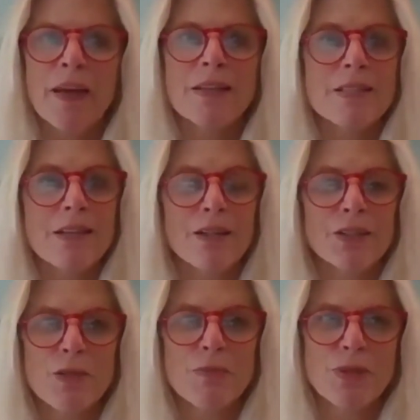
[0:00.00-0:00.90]

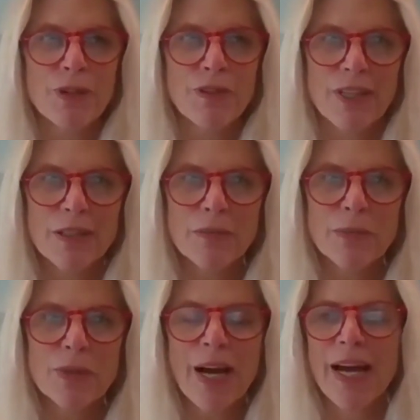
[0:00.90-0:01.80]
Scholarships are
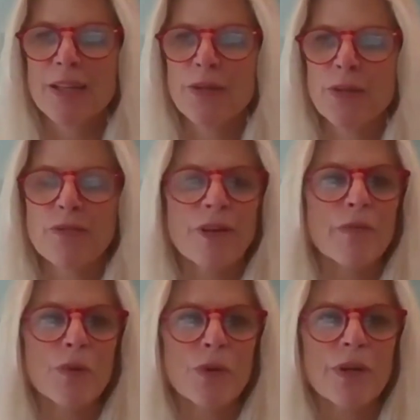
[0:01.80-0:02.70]
available, and you can find
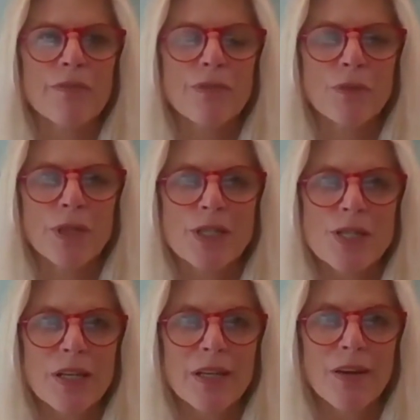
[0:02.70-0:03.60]
more
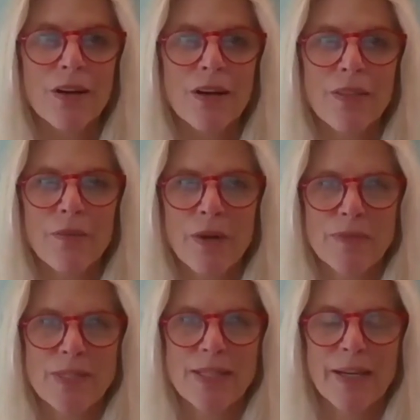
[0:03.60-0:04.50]
information on the
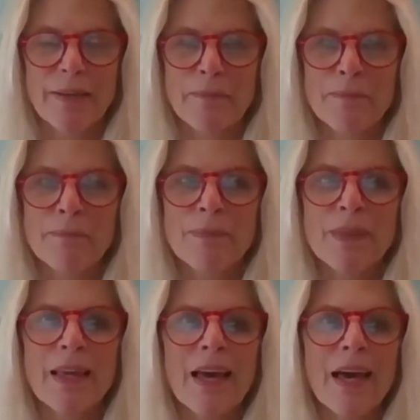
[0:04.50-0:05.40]
website.
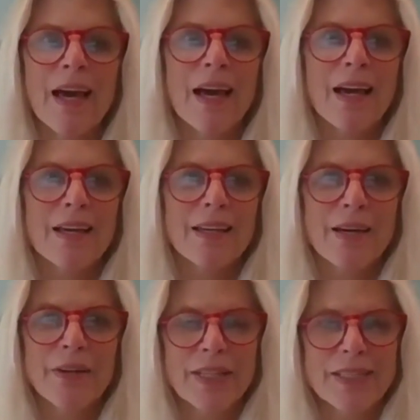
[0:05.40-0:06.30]
And now
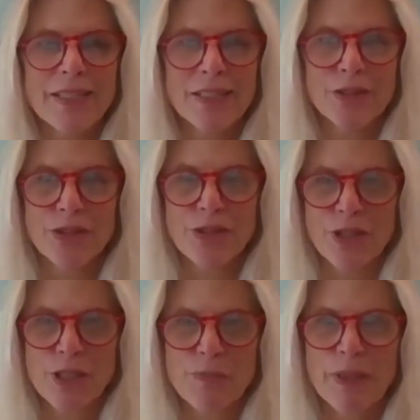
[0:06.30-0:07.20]
I'd like to introduce
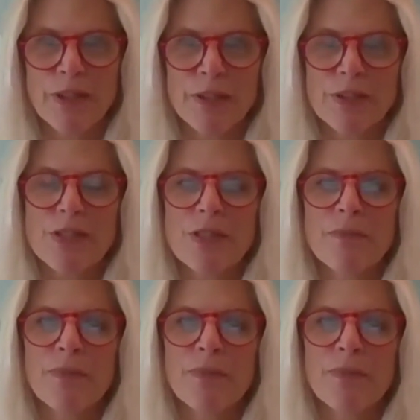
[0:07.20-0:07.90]
our speakers.